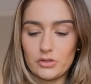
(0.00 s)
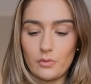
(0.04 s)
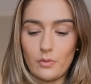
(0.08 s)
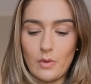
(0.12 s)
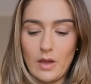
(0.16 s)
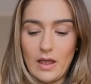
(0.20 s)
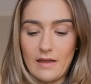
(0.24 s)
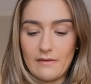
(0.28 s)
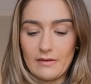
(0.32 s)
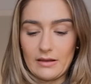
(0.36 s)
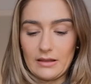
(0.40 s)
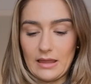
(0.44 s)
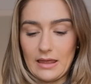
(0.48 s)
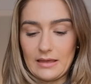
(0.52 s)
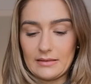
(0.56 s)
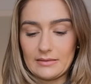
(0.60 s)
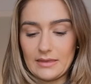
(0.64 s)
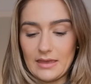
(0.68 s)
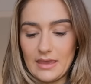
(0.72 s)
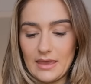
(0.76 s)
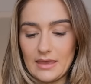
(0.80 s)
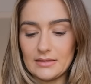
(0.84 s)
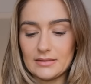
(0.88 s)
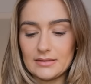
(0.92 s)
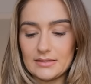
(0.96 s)
wear it like
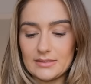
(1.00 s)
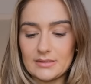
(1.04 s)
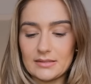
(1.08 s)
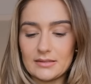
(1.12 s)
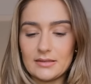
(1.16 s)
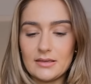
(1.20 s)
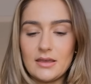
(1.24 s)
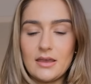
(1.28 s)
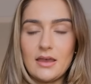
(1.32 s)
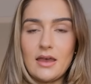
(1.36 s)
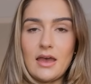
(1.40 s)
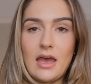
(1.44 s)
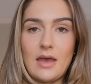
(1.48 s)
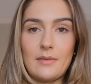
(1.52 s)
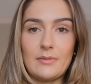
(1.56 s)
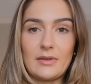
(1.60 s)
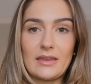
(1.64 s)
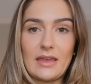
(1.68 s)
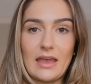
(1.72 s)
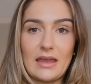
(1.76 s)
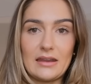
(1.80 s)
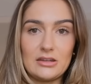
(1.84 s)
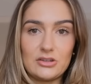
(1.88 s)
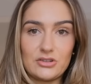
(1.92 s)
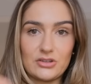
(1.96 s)
this.
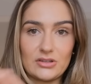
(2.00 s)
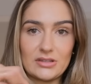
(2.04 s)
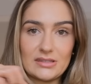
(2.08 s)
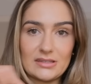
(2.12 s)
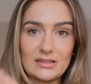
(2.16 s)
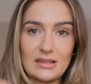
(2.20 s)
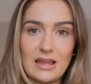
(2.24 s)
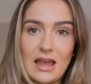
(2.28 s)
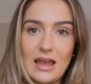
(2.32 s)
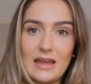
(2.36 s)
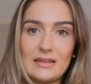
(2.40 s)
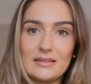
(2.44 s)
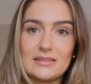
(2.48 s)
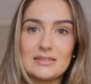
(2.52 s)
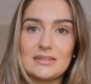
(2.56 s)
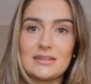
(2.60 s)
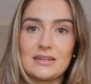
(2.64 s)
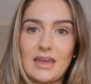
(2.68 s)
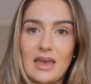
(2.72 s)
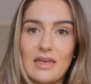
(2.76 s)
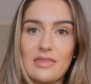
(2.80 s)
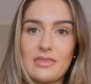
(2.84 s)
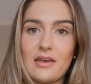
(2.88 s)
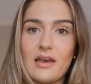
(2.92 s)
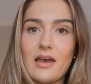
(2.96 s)
Again, it just slides
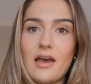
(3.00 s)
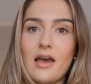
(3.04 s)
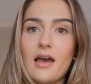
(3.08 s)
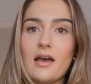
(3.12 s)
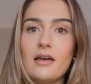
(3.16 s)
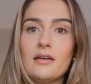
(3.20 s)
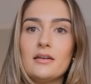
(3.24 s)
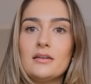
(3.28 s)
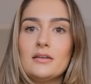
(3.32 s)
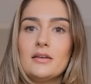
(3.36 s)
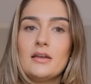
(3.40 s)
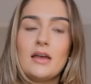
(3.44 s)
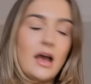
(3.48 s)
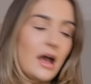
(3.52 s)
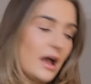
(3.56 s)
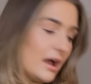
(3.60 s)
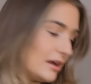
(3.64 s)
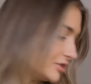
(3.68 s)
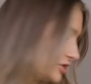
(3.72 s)
together. And